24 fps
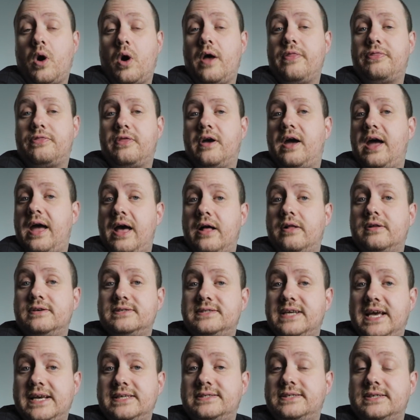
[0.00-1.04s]
what the hell
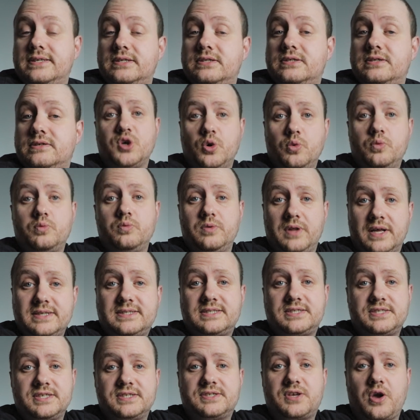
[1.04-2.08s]
is ACES? So
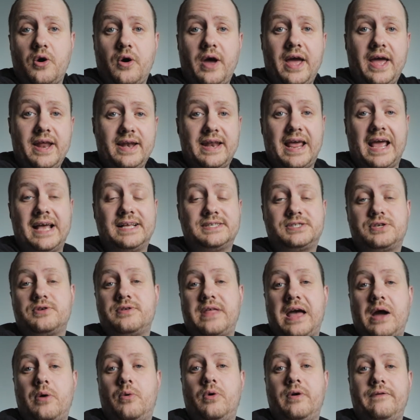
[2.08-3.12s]
let's just go ahead and answer
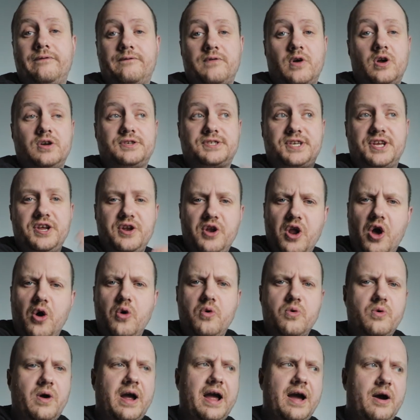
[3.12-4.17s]
that one first. You
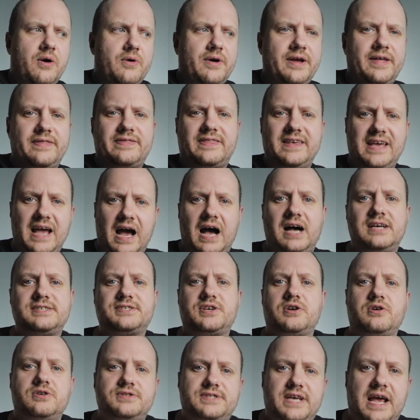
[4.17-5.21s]
know how at the
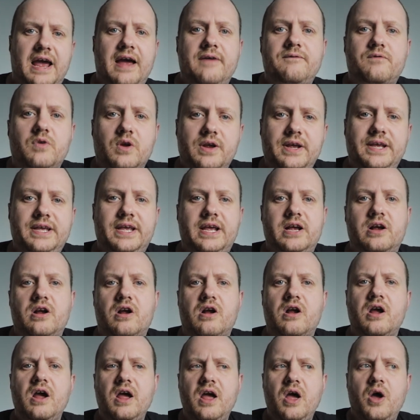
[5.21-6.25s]
Oscars every
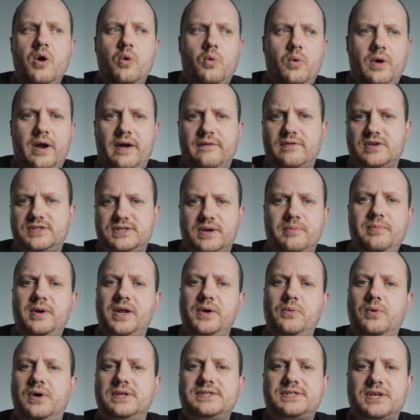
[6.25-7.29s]
year, whenever
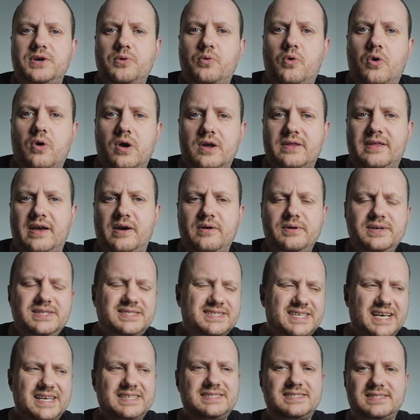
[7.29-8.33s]
somebody wins an award, they
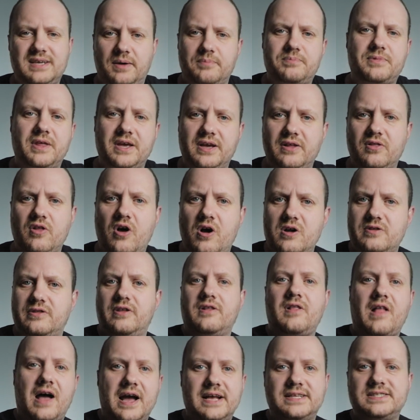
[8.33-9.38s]
always say something along
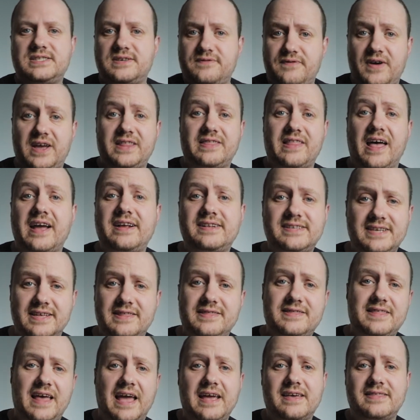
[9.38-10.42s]
the lines of, I'd like to
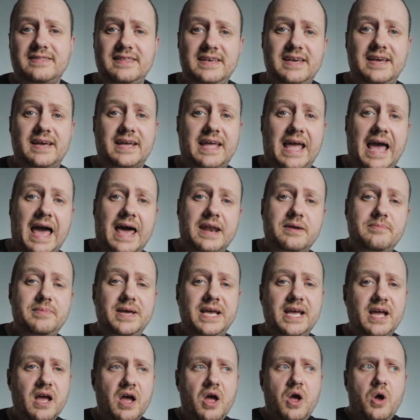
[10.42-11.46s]
thank the
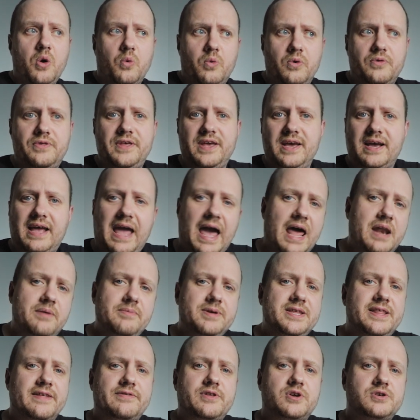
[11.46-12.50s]
Academy. Well, the
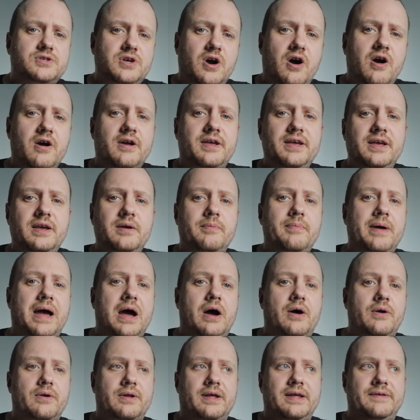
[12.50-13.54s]
Academy that they're talking
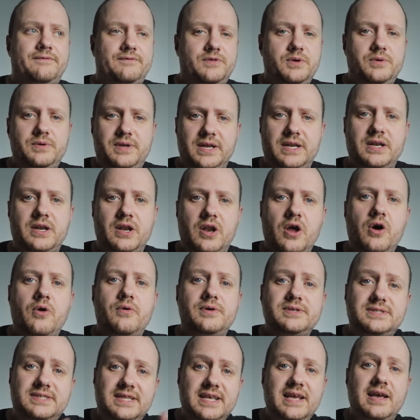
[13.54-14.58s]
about, if you didn't
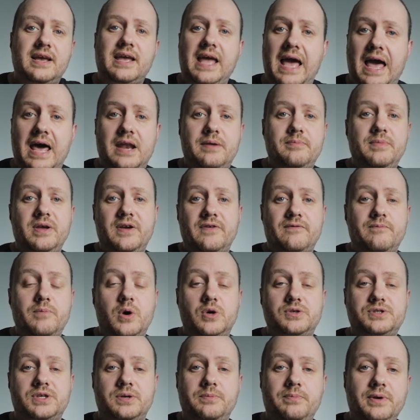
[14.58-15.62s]
know, is the Academy of
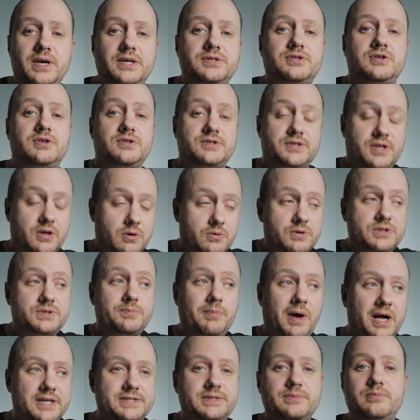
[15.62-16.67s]
Motion Pictures. They're
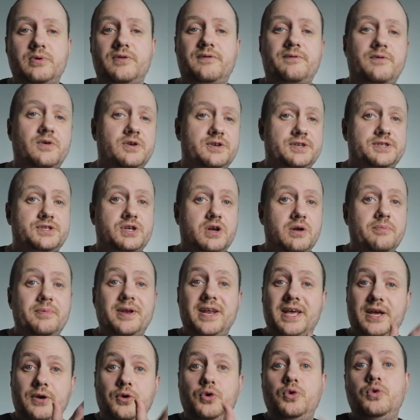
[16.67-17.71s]
responsible for
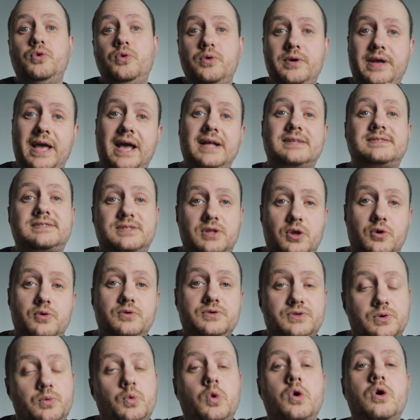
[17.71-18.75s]
determining who gets
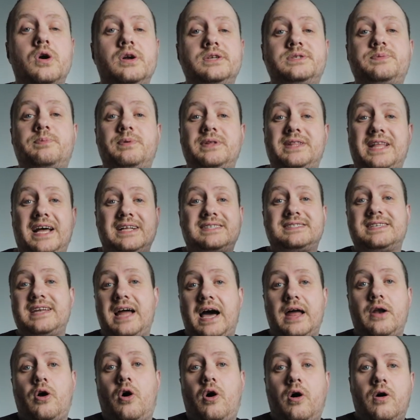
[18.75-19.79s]
those awards, but that's
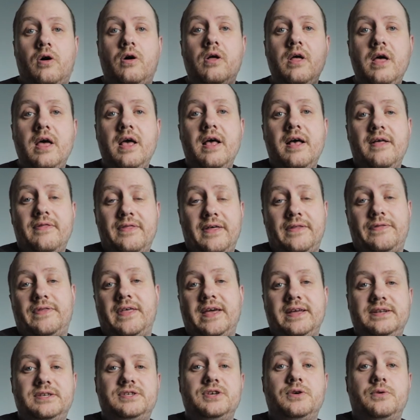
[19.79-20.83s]
not all that
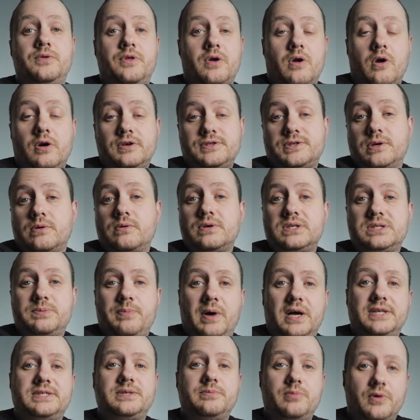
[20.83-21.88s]
they do. They're also
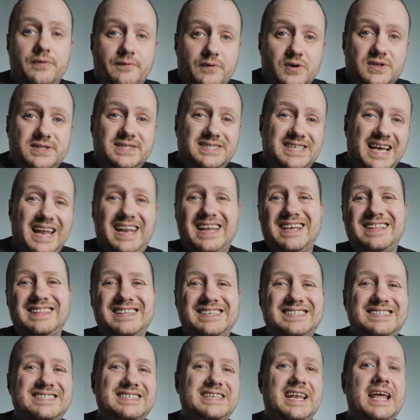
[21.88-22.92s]
responsible for
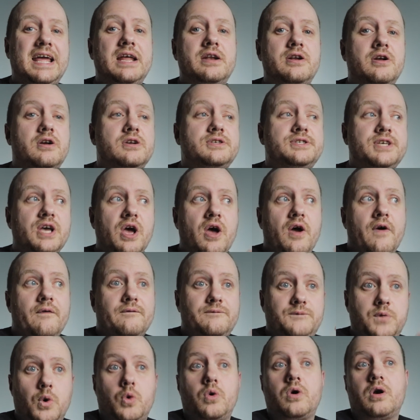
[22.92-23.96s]
setting the standards
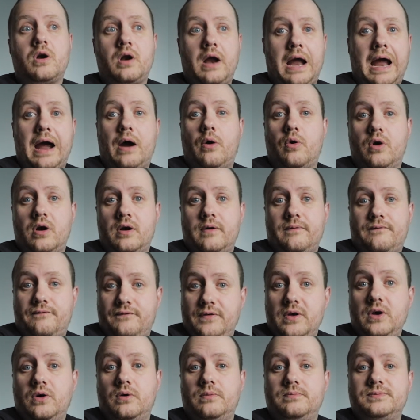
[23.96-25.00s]
for our
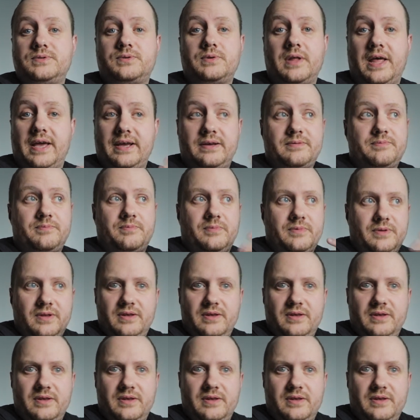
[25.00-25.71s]
films, like